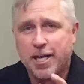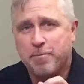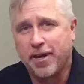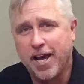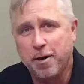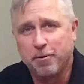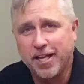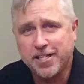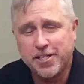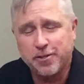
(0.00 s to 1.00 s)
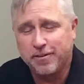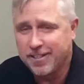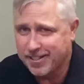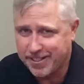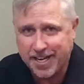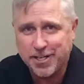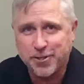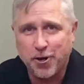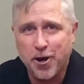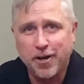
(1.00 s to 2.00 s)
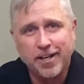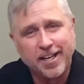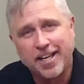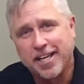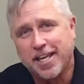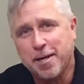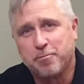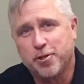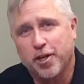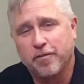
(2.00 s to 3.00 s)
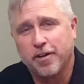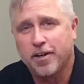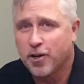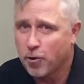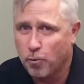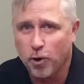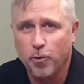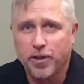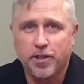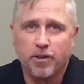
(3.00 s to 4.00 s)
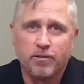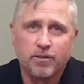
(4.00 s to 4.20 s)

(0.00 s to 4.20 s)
May God bless you. Stay strong. Keep serving. We're with you.